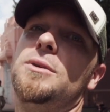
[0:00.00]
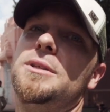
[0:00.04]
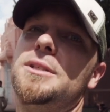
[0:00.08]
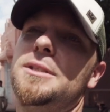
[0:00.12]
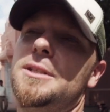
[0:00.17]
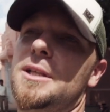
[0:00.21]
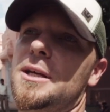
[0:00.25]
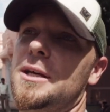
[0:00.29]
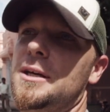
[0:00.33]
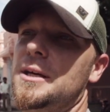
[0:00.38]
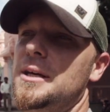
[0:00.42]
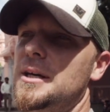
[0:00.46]
What's
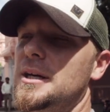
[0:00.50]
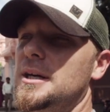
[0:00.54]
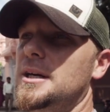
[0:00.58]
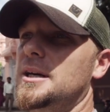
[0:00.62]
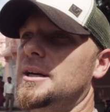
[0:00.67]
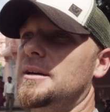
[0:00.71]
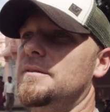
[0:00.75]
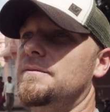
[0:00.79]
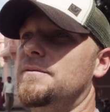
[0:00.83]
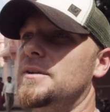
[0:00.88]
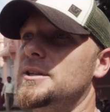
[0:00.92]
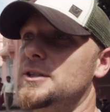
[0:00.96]
the
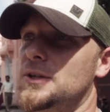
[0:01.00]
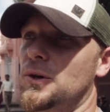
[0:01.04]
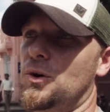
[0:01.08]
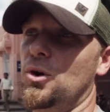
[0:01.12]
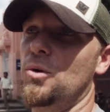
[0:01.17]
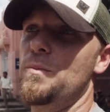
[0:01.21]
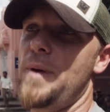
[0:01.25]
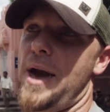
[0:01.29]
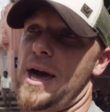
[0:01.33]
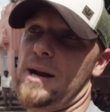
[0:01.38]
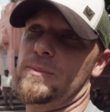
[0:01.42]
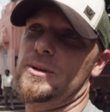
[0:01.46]

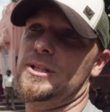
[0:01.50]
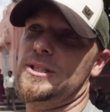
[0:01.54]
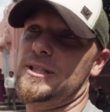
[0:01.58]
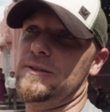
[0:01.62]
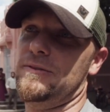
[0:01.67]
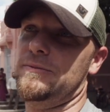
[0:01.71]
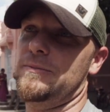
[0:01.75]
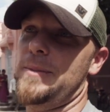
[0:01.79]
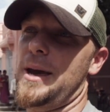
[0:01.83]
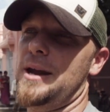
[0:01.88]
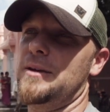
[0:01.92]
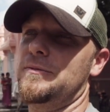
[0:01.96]
physical
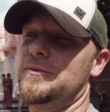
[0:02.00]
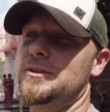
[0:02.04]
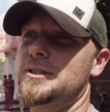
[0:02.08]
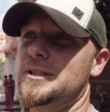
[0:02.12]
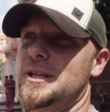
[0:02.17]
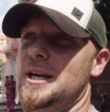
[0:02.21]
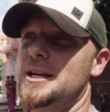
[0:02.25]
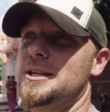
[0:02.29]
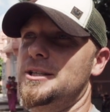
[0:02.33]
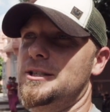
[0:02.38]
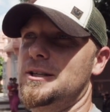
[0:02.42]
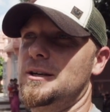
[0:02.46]

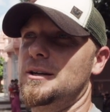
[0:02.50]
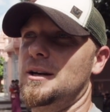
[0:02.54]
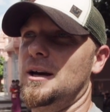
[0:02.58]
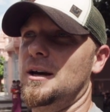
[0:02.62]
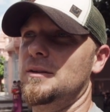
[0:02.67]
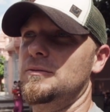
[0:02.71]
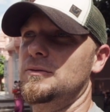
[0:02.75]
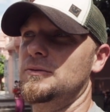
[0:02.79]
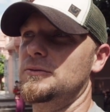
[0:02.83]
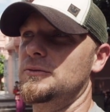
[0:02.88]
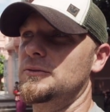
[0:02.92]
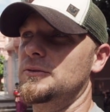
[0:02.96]
manifestation
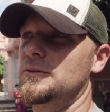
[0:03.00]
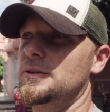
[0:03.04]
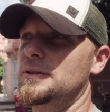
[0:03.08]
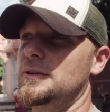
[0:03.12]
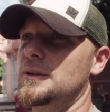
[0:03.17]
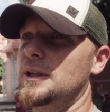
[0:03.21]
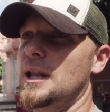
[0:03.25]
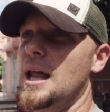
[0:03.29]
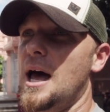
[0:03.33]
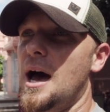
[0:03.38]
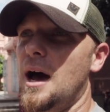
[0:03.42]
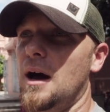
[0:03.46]

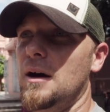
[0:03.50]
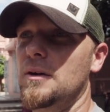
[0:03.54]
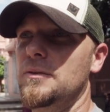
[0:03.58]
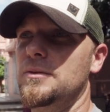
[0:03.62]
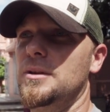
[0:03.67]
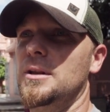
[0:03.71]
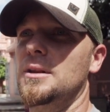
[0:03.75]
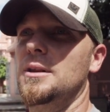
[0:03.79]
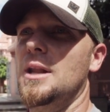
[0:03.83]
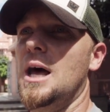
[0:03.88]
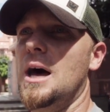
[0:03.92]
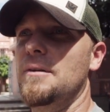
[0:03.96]
of
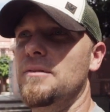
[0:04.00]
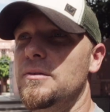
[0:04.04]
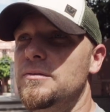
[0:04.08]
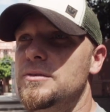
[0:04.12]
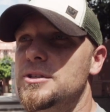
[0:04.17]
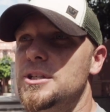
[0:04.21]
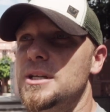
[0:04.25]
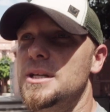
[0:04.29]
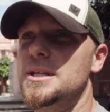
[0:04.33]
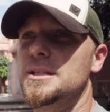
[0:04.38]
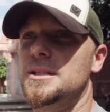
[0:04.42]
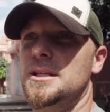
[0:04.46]
love, the love of
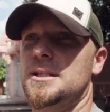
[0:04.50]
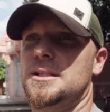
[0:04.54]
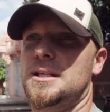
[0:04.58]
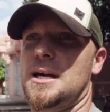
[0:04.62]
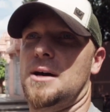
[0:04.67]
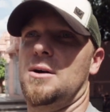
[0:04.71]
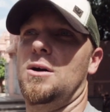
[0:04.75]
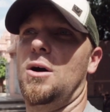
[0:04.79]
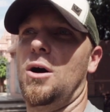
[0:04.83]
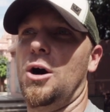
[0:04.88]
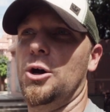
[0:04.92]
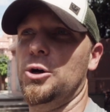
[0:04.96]
Jesus,
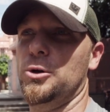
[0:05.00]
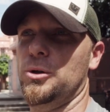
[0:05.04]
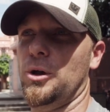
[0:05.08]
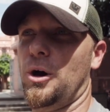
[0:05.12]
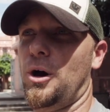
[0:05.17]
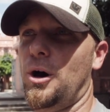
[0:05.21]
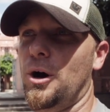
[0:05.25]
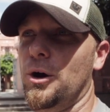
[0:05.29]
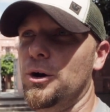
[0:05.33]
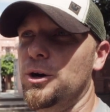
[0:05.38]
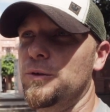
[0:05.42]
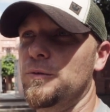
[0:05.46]
how to honor the
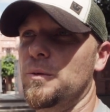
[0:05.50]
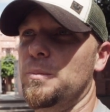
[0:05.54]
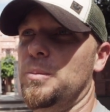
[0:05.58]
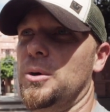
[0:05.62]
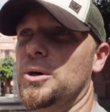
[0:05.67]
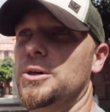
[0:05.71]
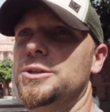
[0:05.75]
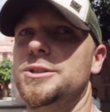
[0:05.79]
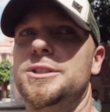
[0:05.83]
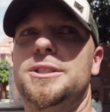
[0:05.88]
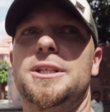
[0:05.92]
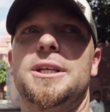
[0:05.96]
heart of a
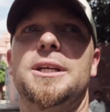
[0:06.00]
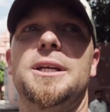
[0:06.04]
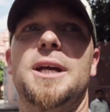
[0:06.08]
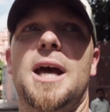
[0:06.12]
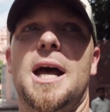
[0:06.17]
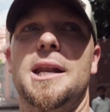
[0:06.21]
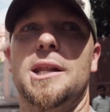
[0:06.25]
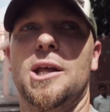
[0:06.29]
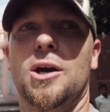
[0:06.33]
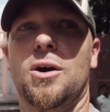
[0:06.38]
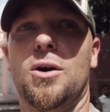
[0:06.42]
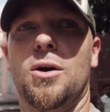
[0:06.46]
person
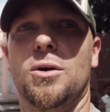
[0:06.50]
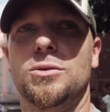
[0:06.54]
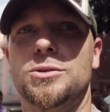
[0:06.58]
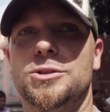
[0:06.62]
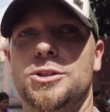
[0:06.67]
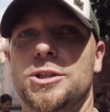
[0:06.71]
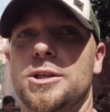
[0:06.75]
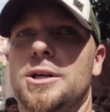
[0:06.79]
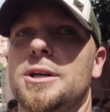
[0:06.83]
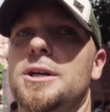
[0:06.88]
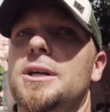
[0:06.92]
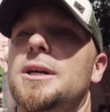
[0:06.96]
and the
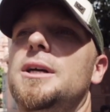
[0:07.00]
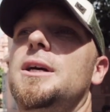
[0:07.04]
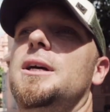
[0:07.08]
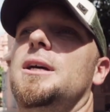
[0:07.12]
culture,